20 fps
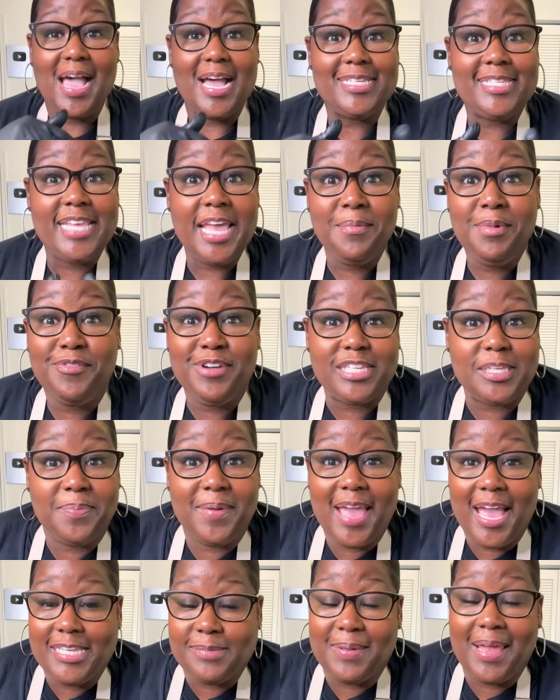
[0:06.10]
A salmon
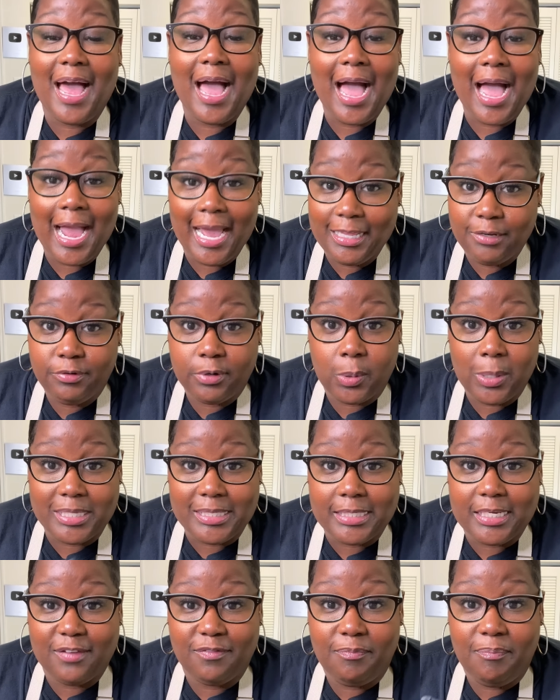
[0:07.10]
recipe has been highly
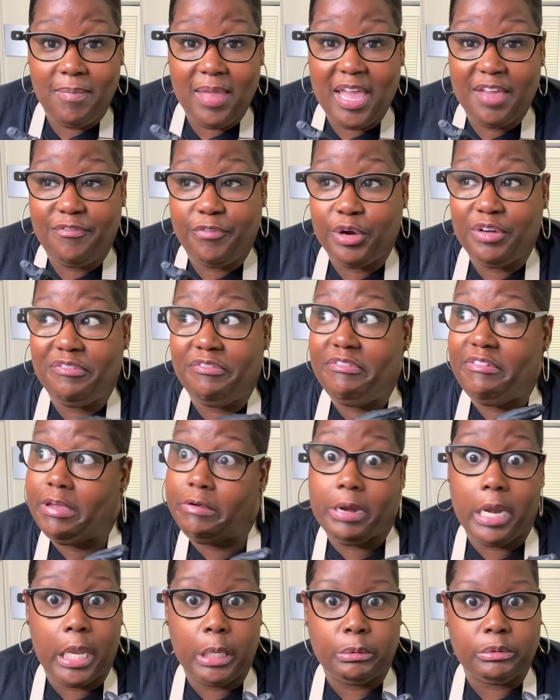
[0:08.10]
requested of me for a
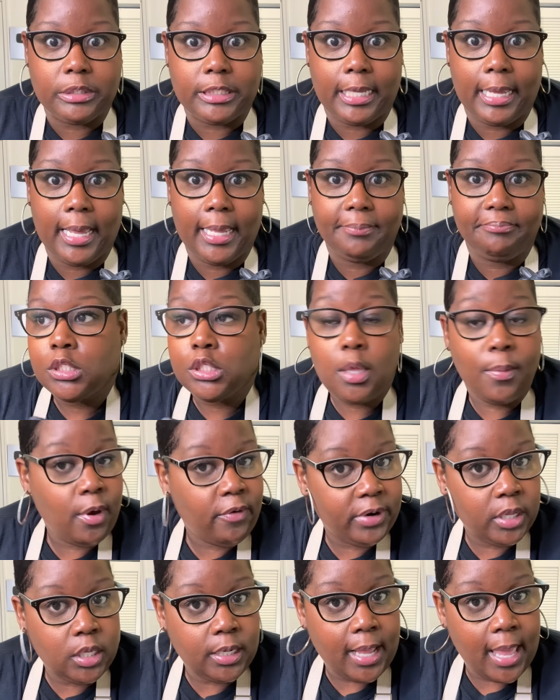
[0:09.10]
very long time. So
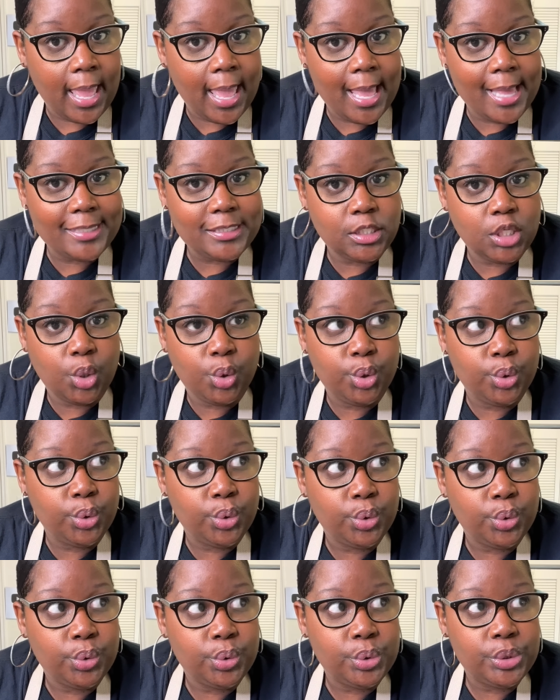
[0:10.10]
what we're gonna ask, so
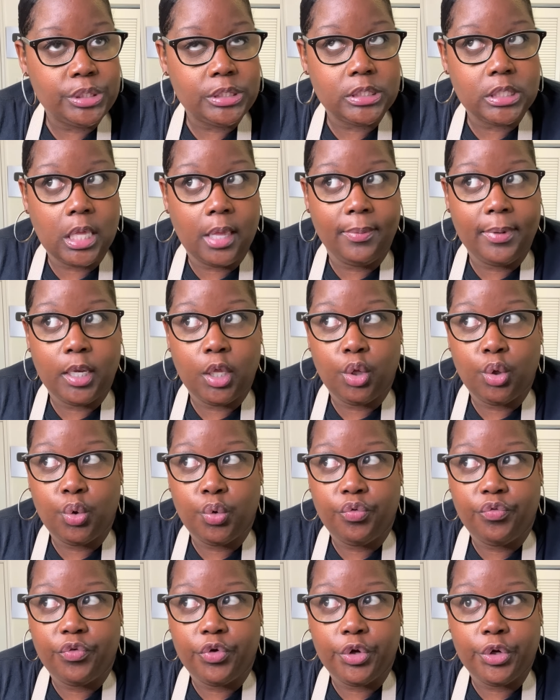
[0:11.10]
who's coming
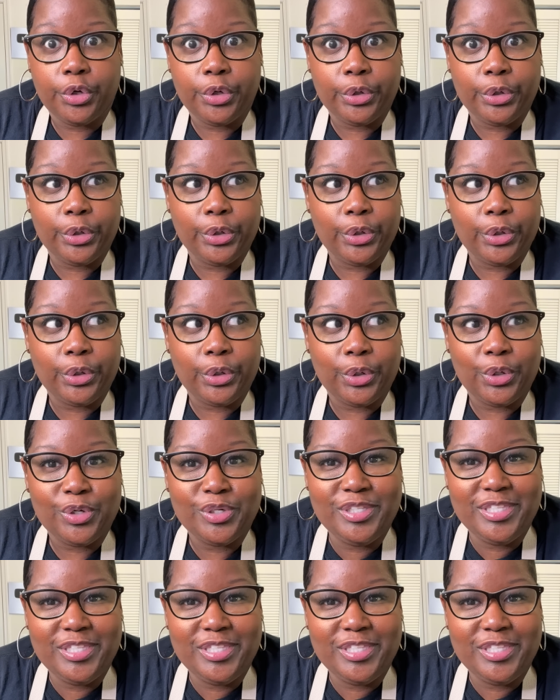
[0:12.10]
over?